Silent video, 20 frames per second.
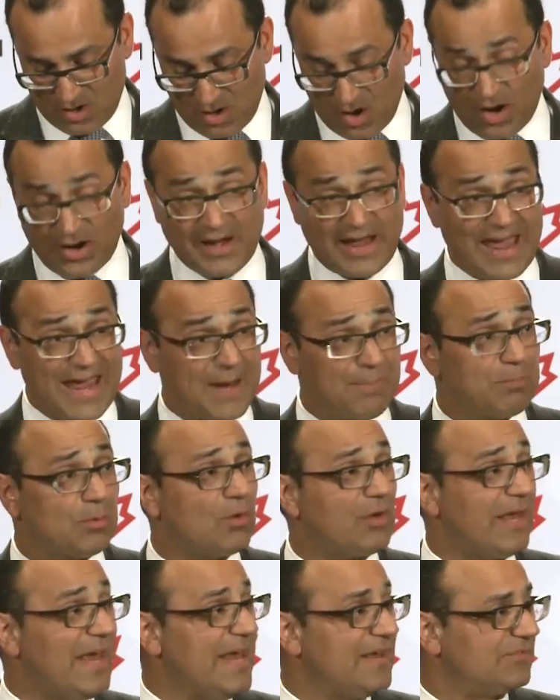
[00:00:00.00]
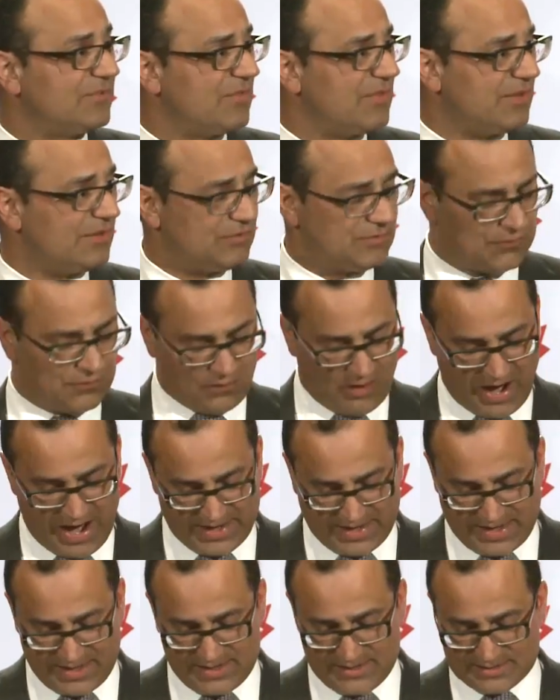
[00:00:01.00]
On April 8th, this
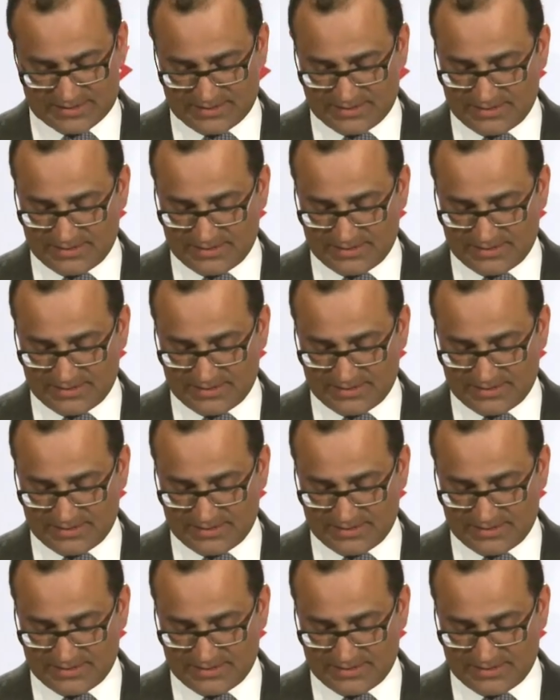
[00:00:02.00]
Friday,